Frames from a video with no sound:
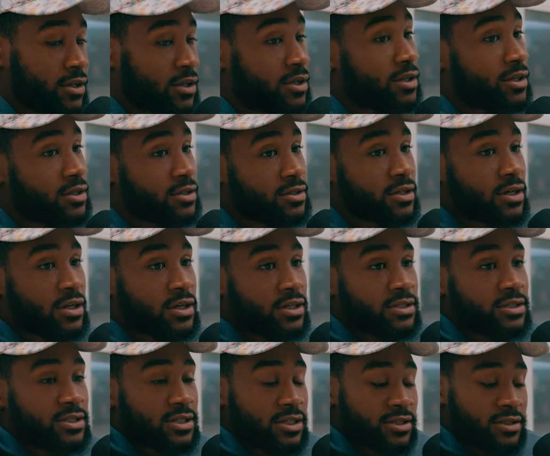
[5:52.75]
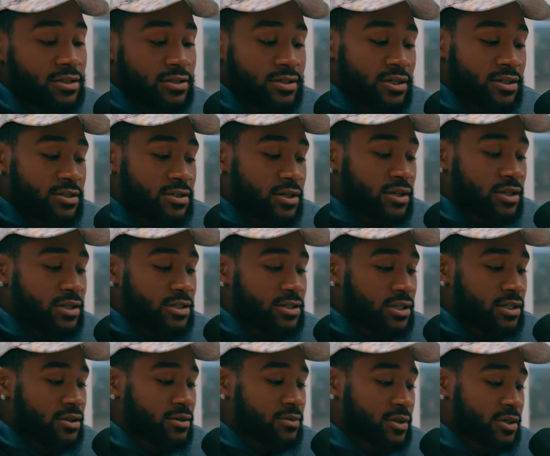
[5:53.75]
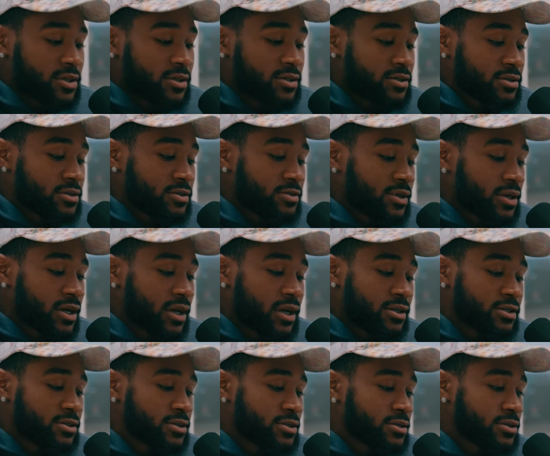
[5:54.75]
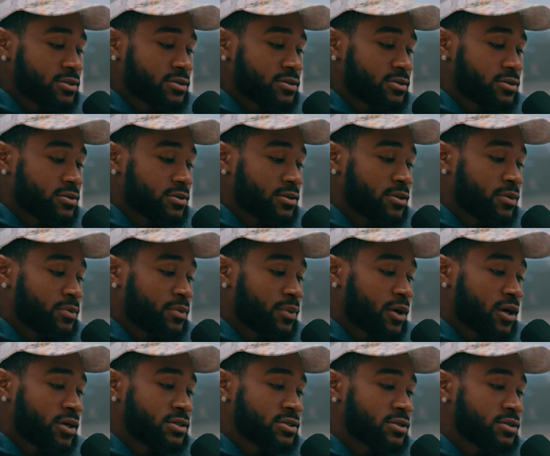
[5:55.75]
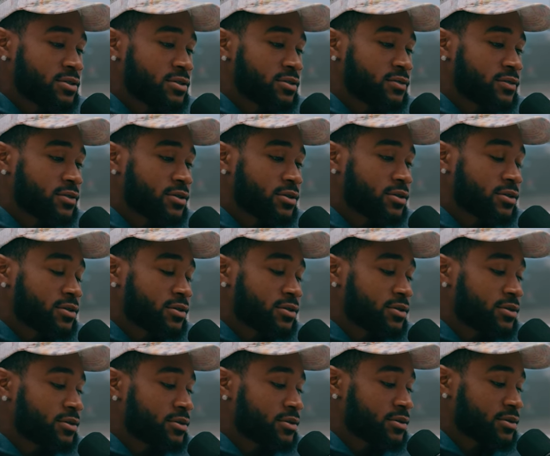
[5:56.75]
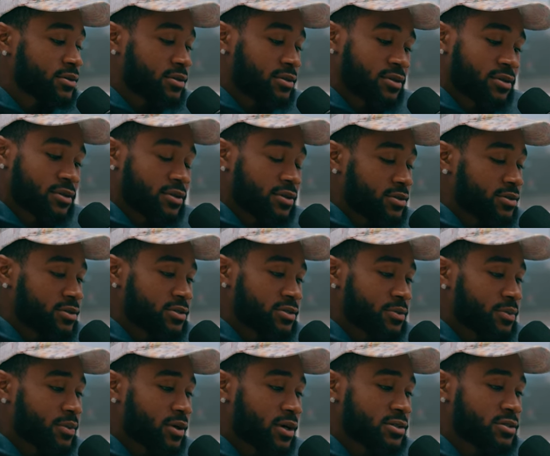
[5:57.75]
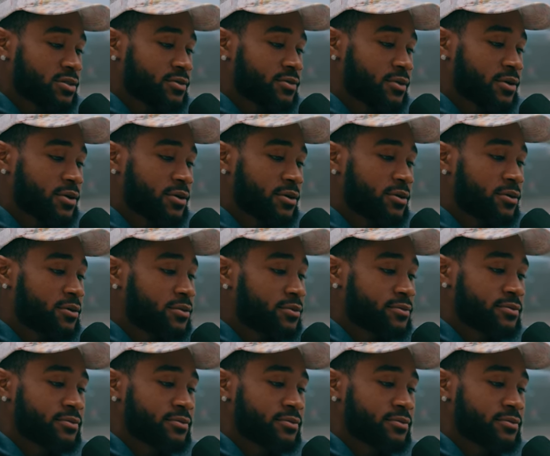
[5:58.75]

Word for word: all types of stuff. That's all it take. That's all it take, man. Some guidance and, and a positive, uh, just a positive uh,